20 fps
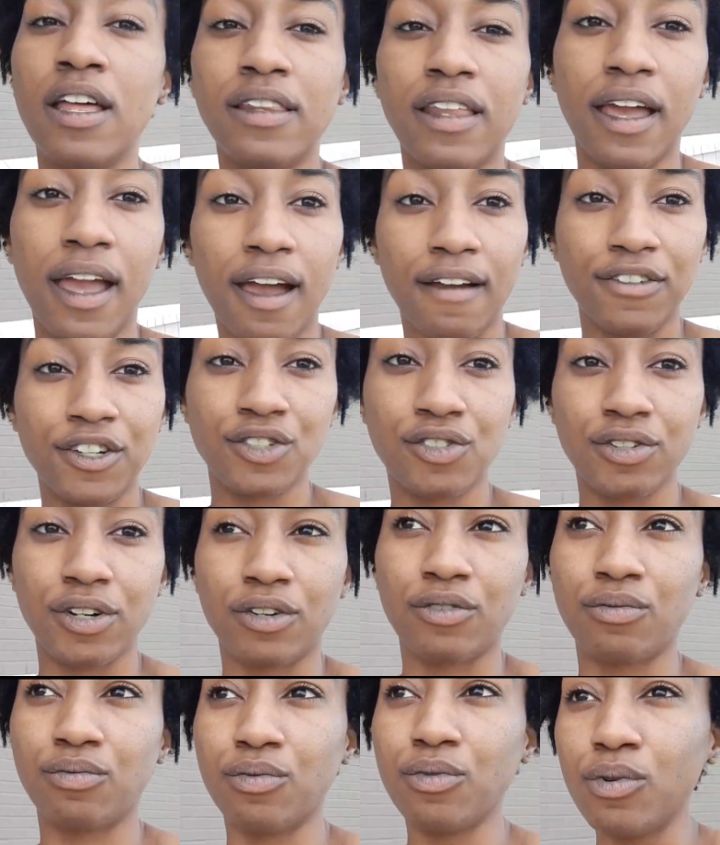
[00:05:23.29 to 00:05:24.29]
They have
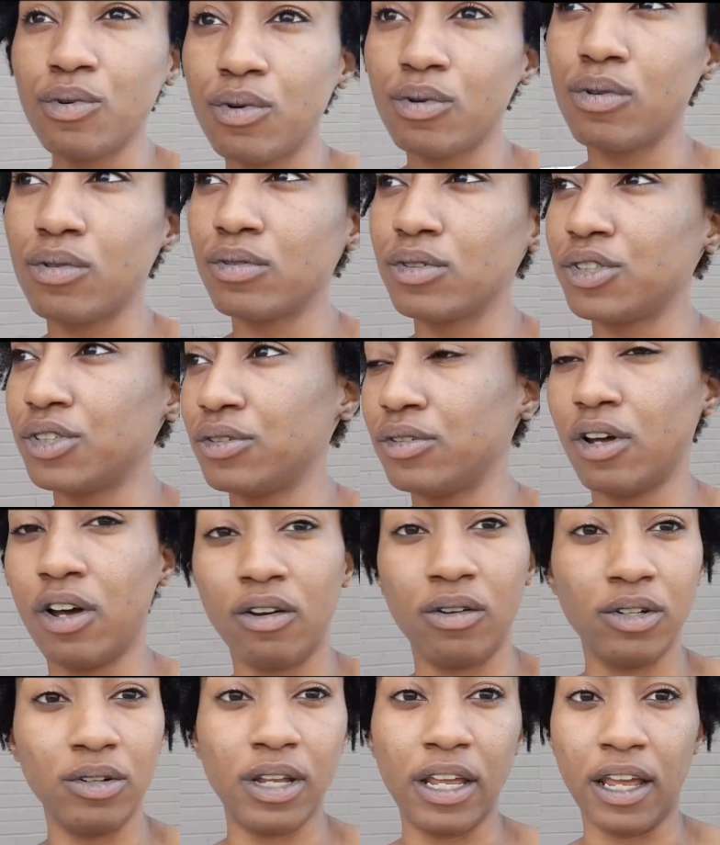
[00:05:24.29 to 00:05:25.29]
strict rules. You
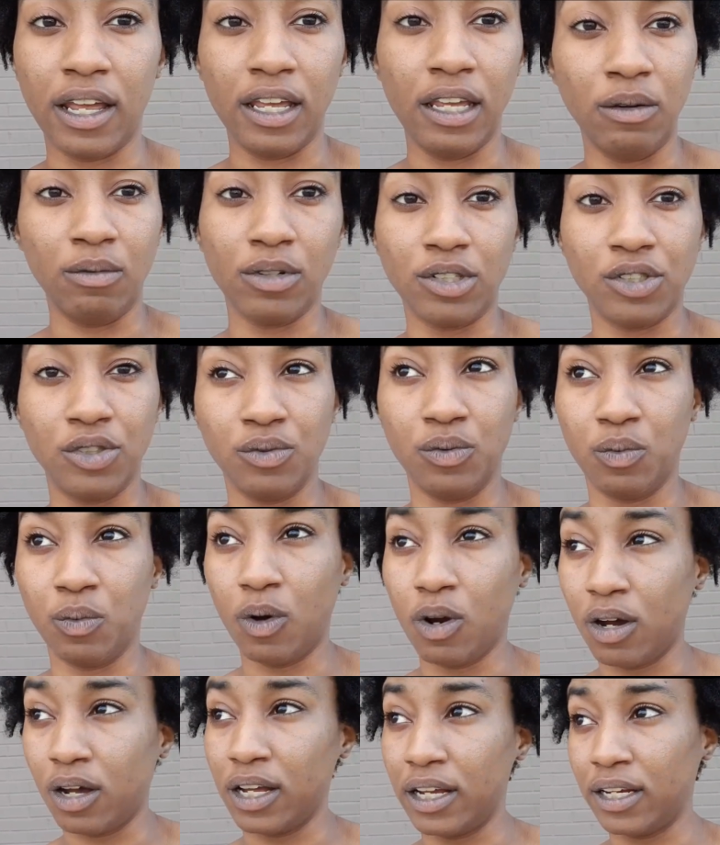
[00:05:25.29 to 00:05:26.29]
know, you can't eat what you
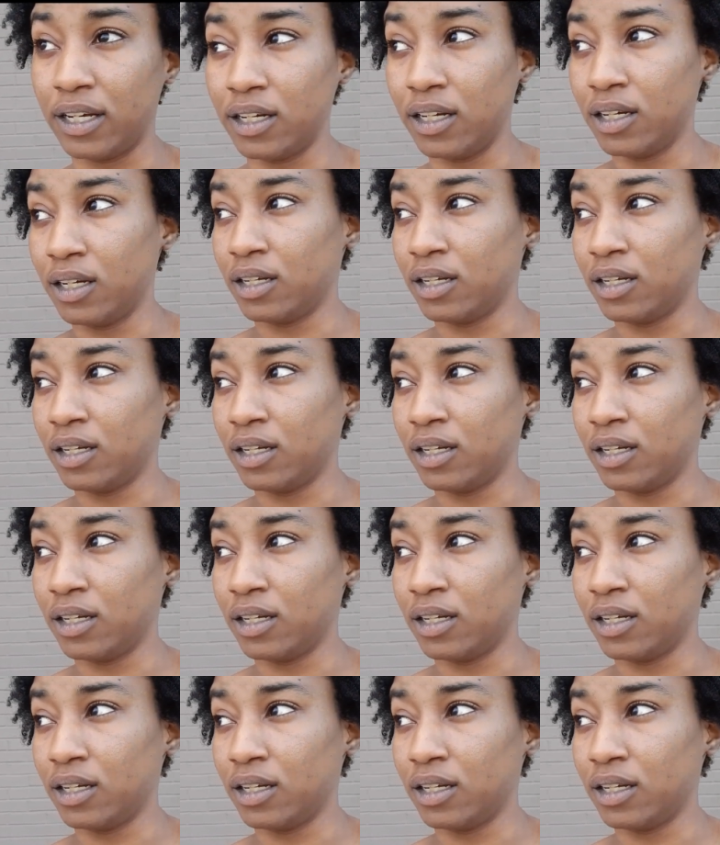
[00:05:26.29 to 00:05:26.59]
want.